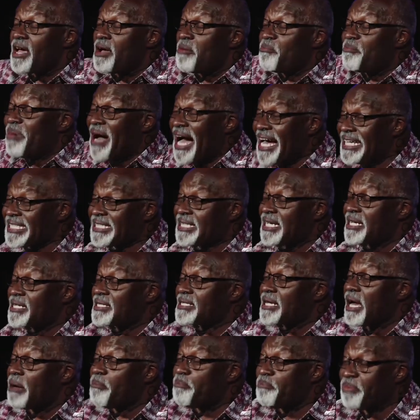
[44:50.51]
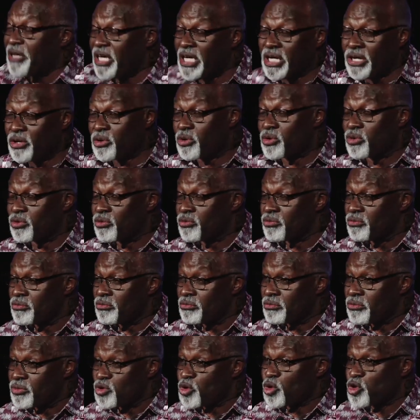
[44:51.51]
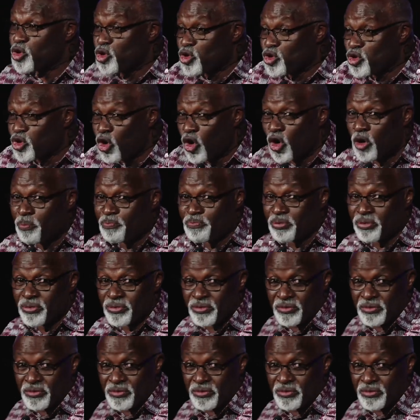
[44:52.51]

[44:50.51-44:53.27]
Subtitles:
passes a bill to stop.